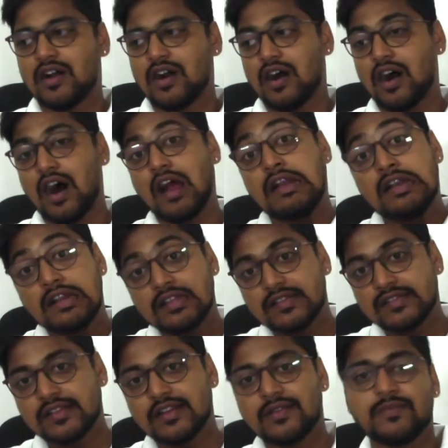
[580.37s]
an
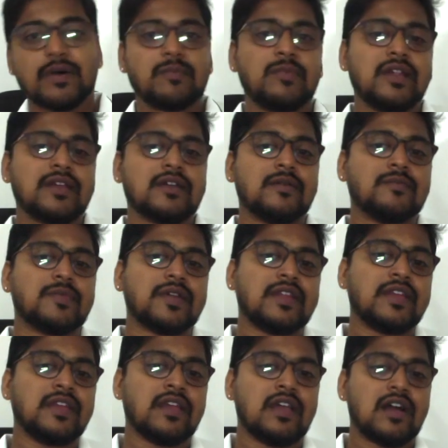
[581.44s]
unlisted public
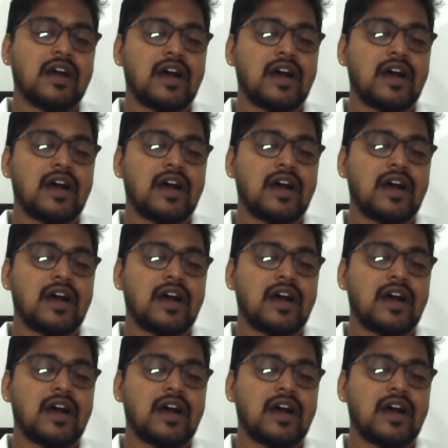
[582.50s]
company,